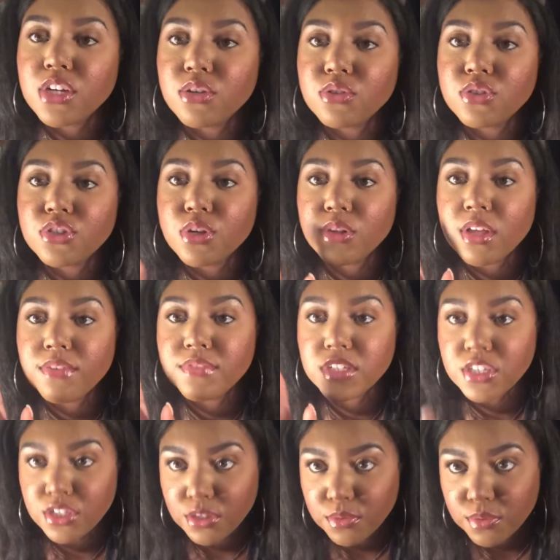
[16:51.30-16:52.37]
show love to
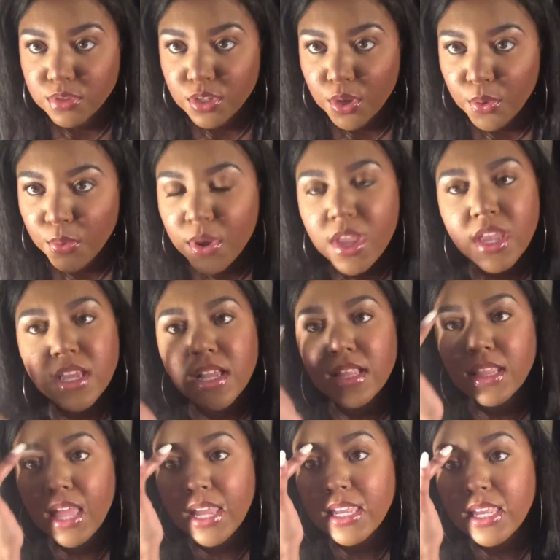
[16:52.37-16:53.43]
you. So
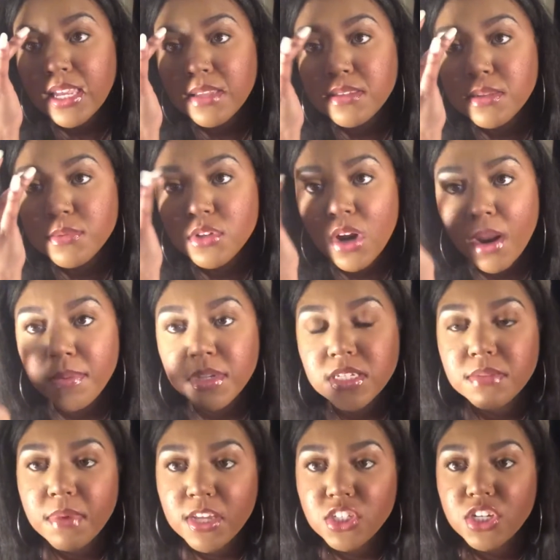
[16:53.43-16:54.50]
liking and subscribing
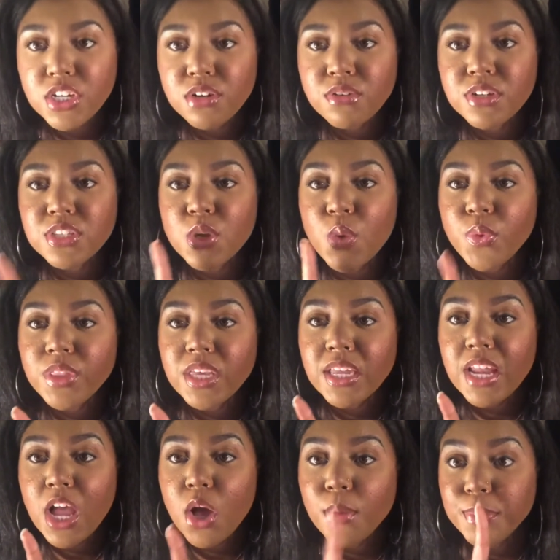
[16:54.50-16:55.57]
to my channel is only going
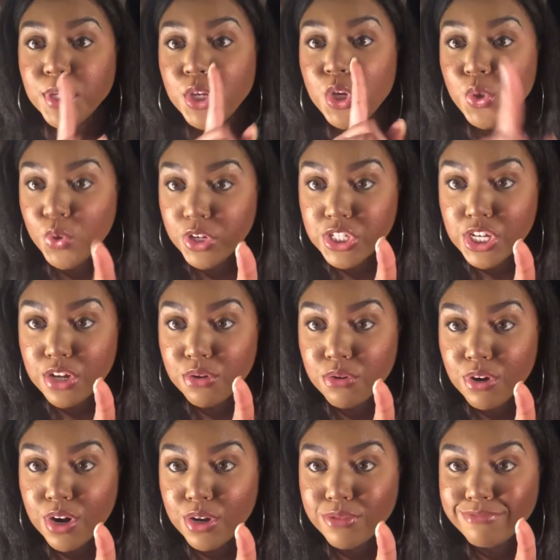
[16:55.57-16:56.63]
to help your channel
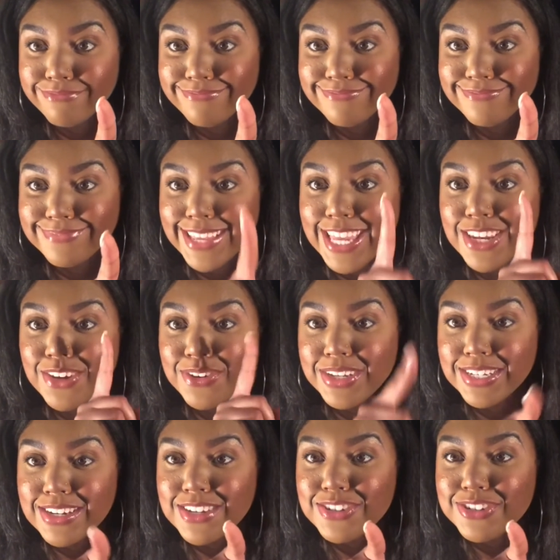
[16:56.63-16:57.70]
grow. And you need
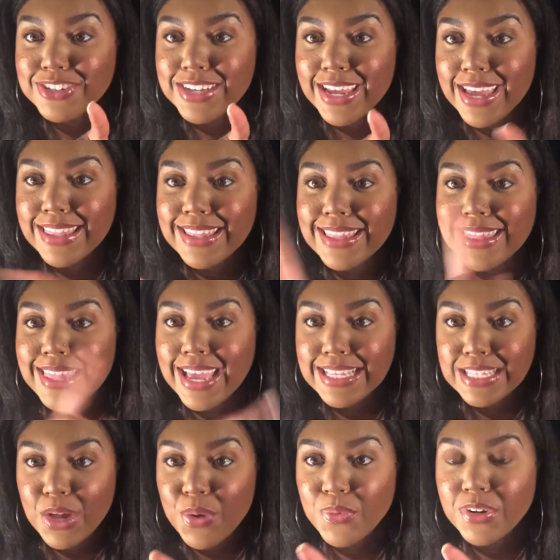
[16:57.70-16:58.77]
to understand that that's
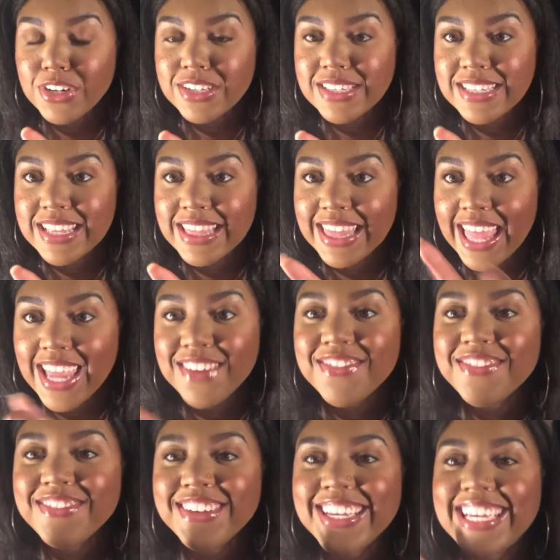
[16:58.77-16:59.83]
how it works in life.
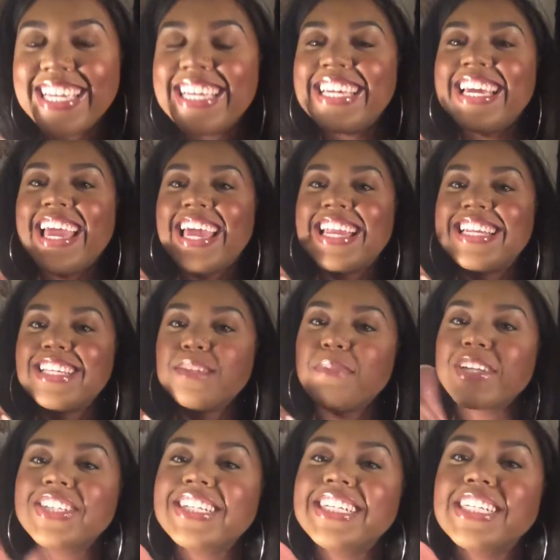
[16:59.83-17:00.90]
And
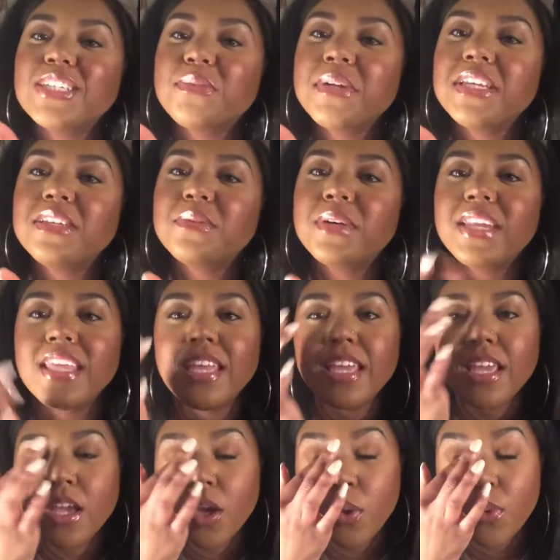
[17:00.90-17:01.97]
especially in 2020,
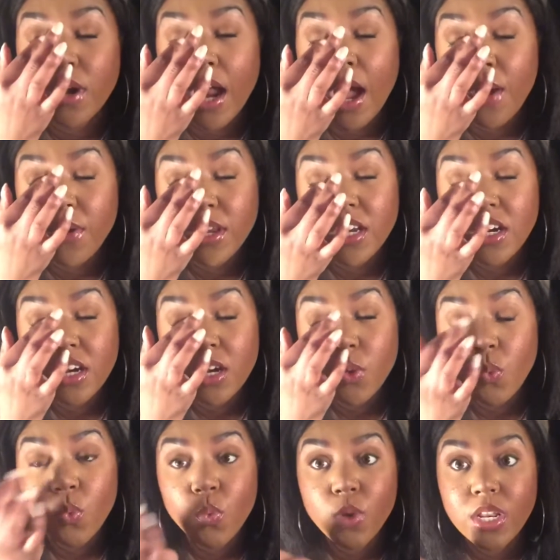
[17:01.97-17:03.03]
we're out here
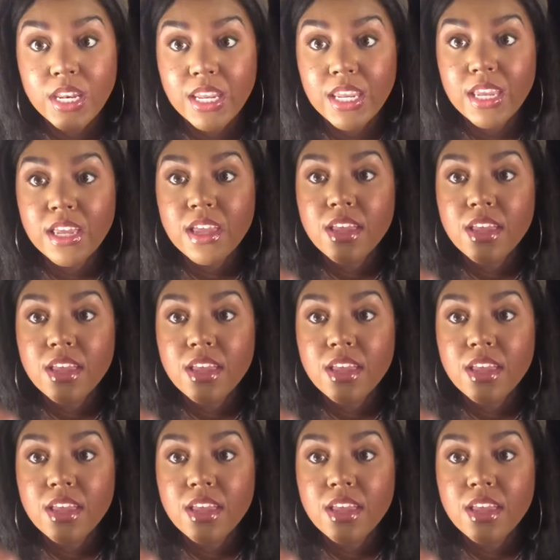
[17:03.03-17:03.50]
winning.